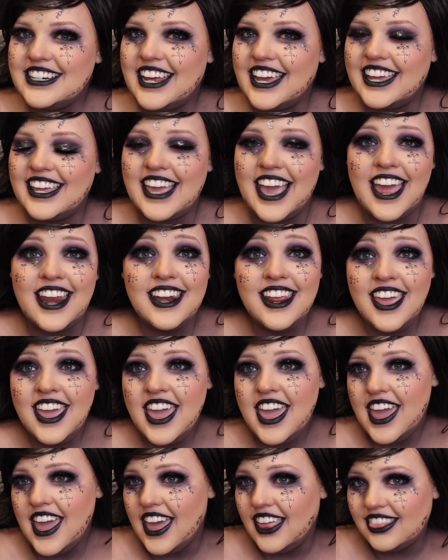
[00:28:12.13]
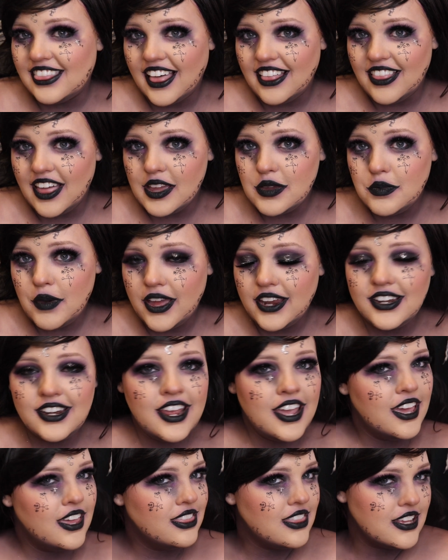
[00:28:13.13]
Again, hit that like button,
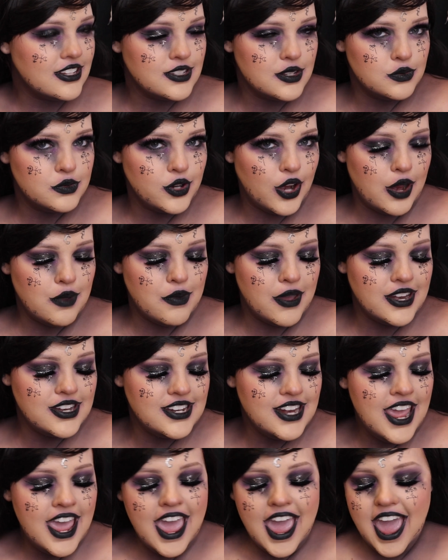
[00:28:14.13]
hit that subscribe button,